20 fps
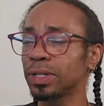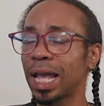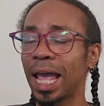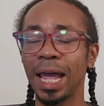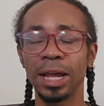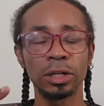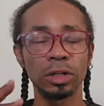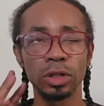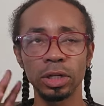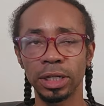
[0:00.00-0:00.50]

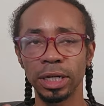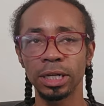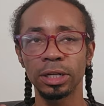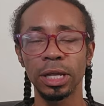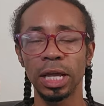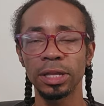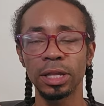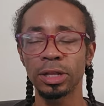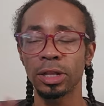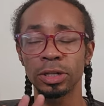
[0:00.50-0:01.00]
and
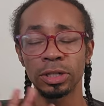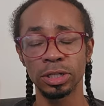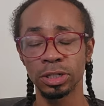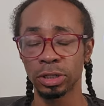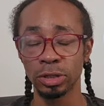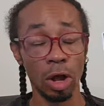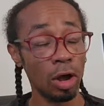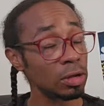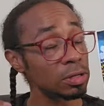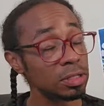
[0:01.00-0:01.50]
looking, and this
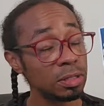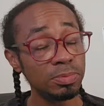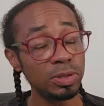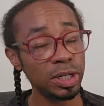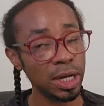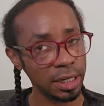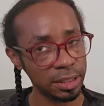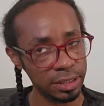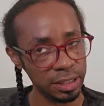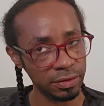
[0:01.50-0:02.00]
is all
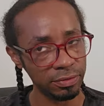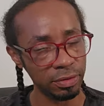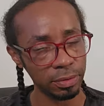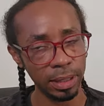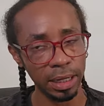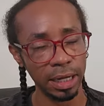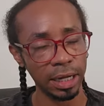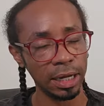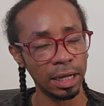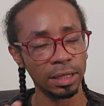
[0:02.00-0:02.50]
subjective,
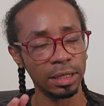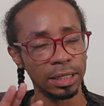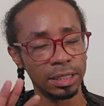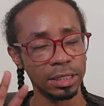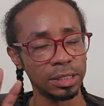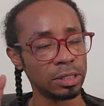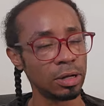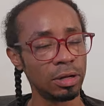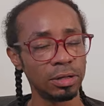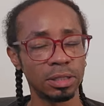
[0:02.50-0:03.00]
okay? This
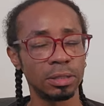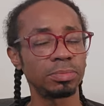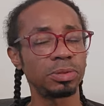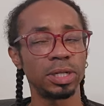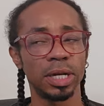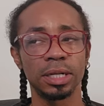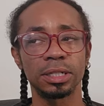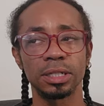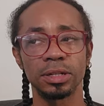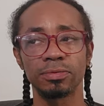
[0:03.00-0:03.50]
is all
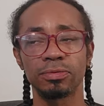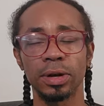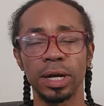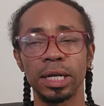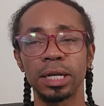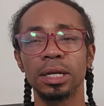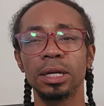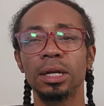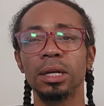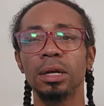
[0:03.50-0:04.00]
subjective,
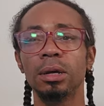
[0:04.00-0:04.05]
right?